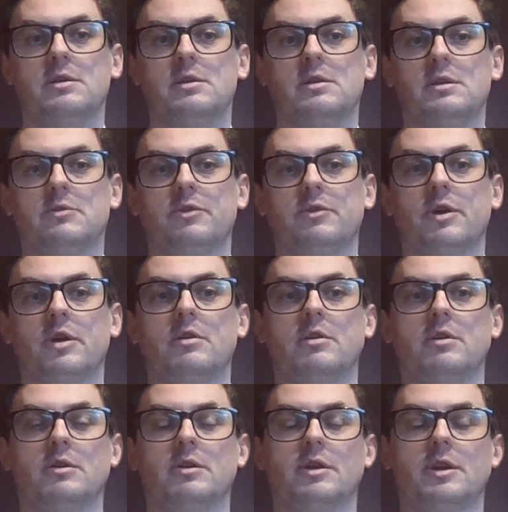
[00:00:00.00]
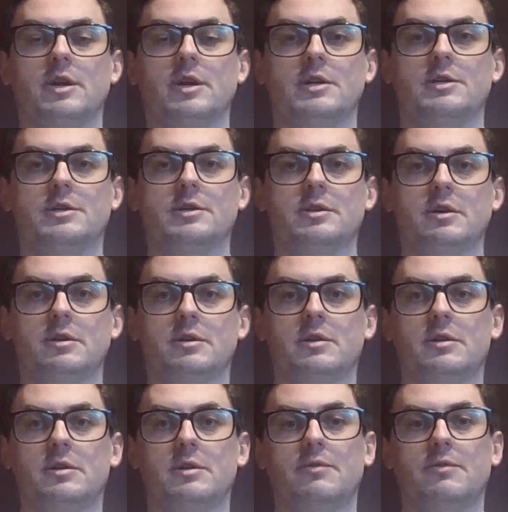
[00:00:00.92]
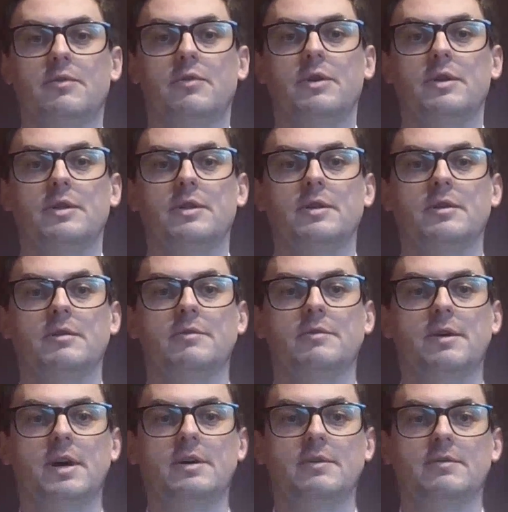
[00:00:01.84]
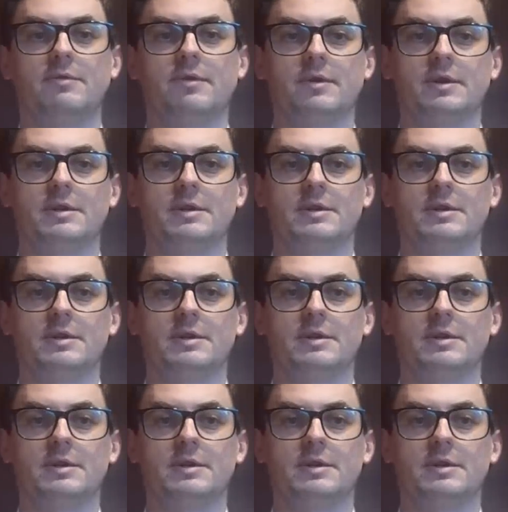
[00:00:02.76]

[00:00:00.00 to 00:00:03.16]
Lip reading: regular connection on 1435